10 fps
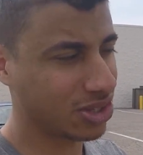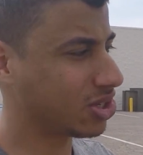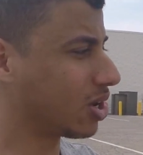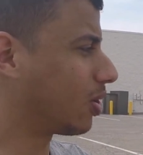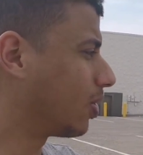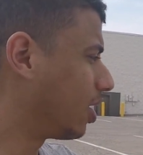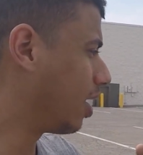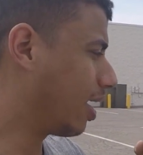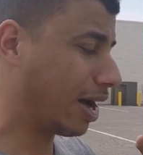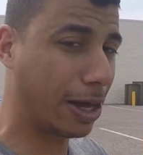So
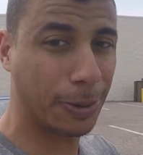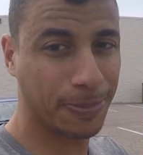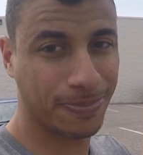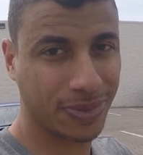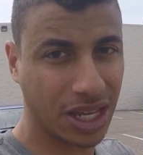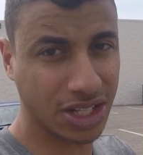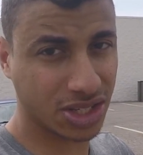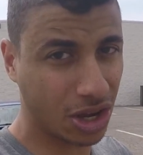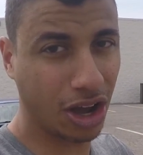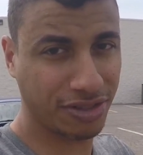
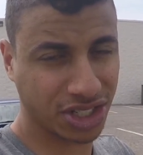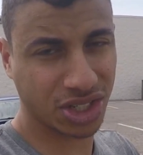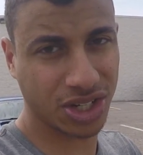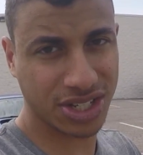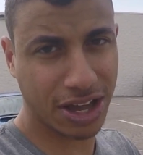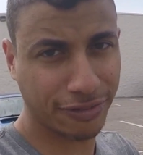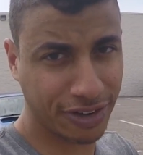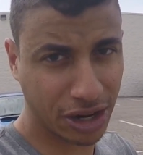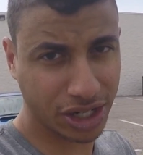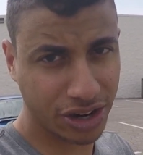it's obviously going to sound
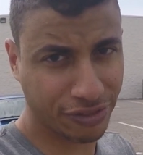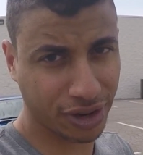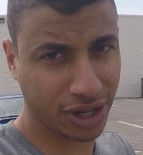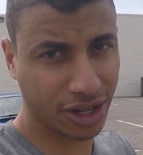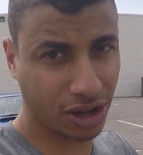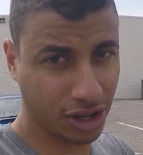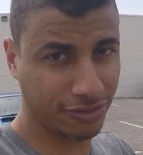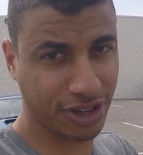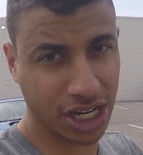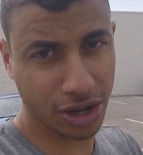very different on
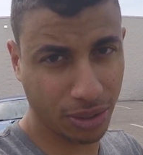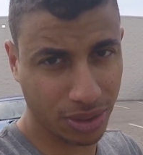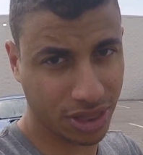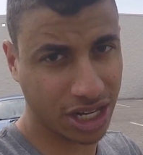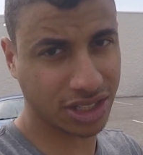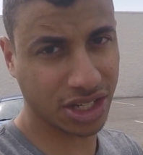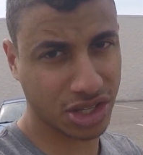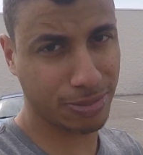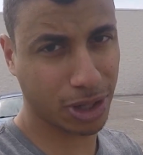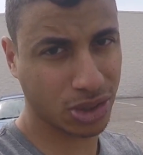video than it does
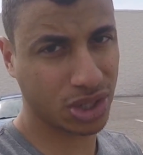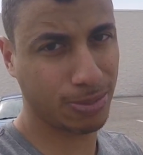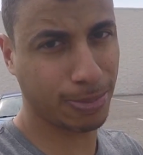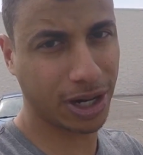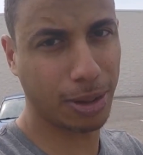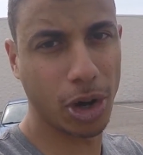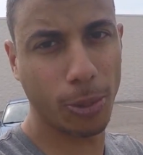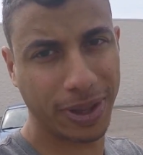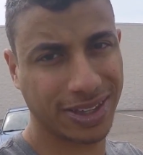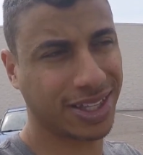in person, but I'm
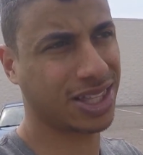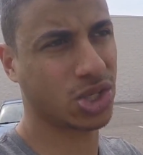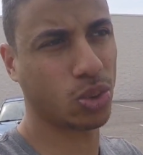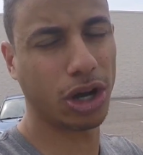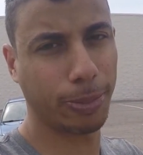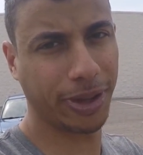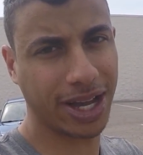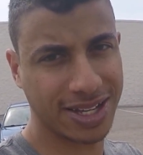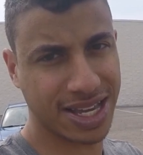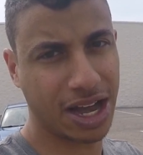hoping that this will help you
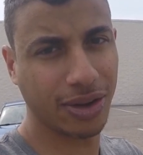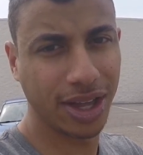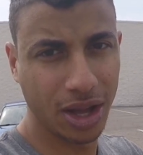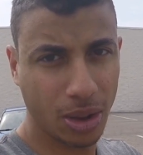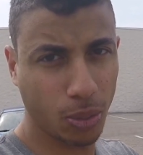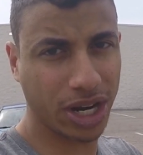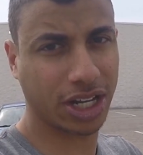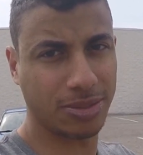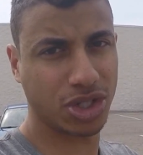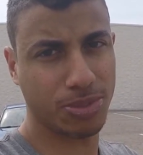guys out when it
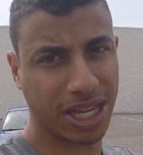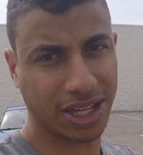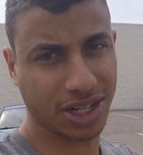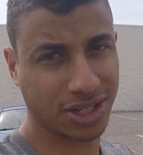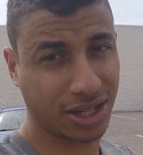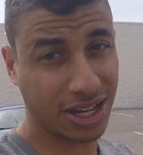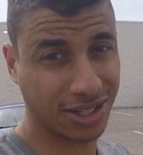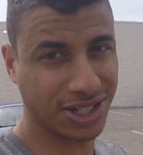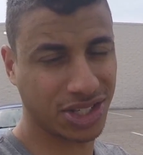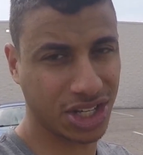comes to making a
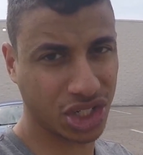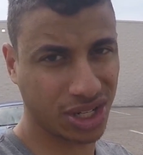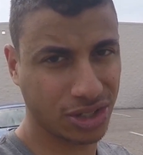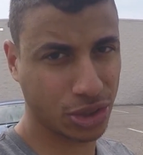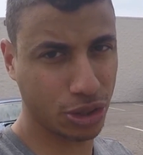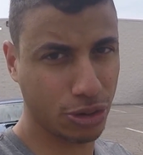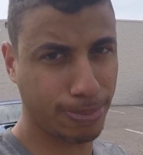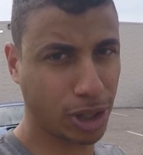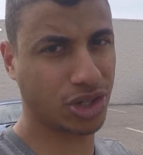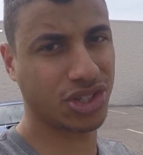decision to
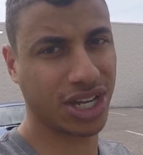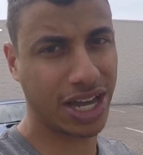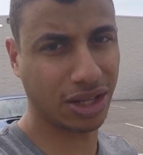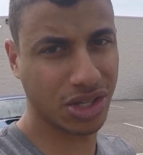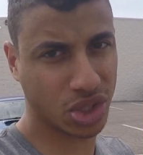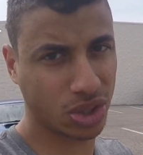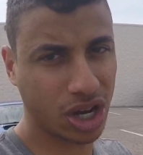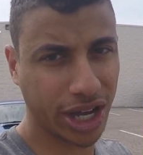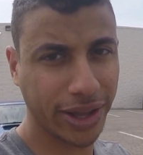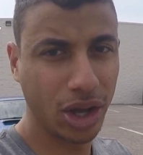purchasing Hellas or
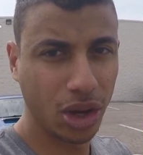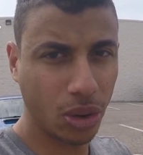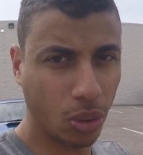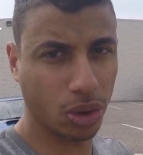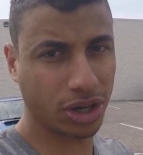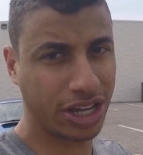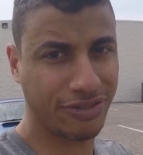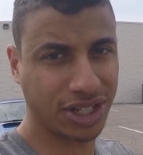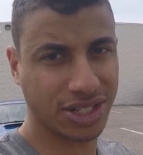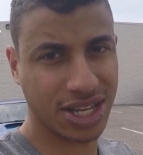not, or
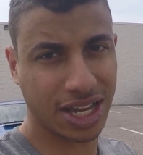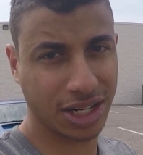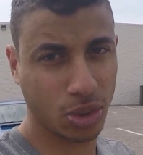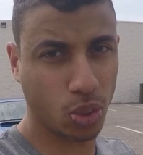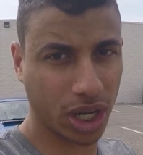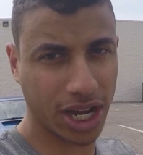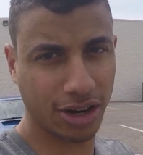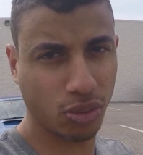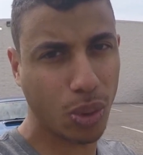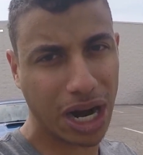even deciding what kind
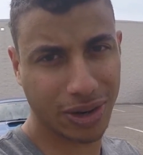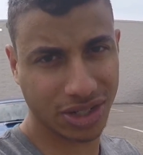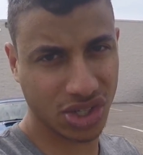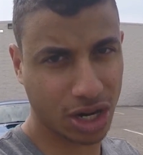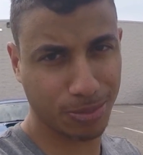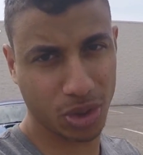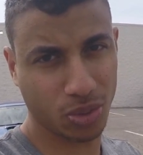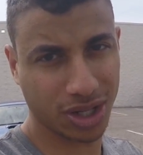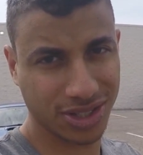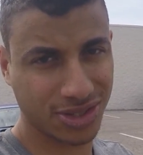of wiring setup you
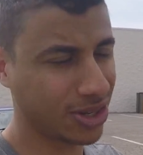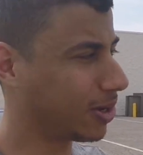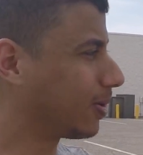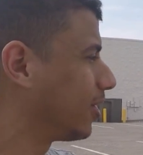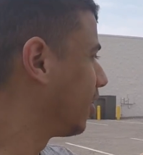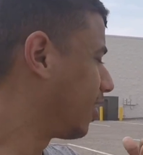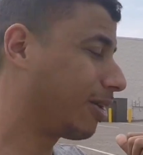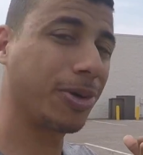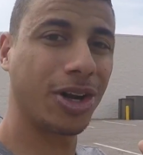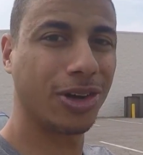want. So
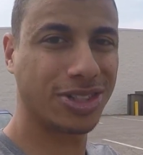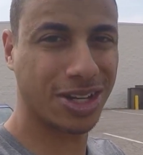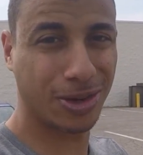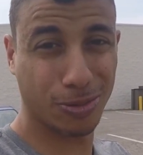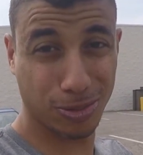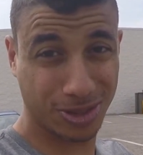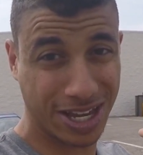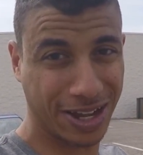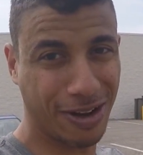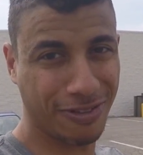I'm going to
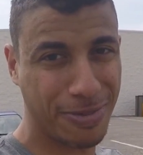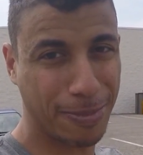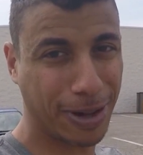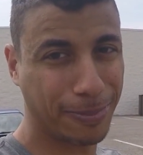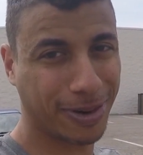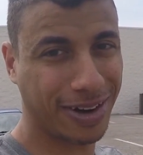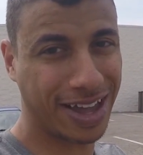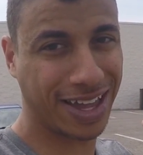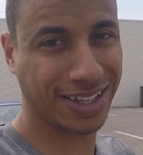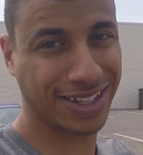take off my bumper
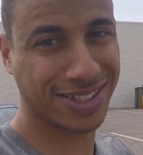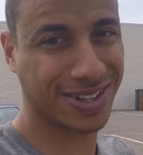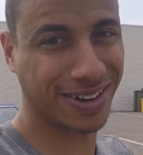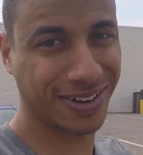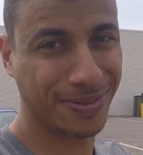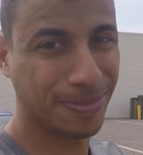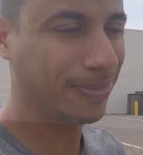and get started.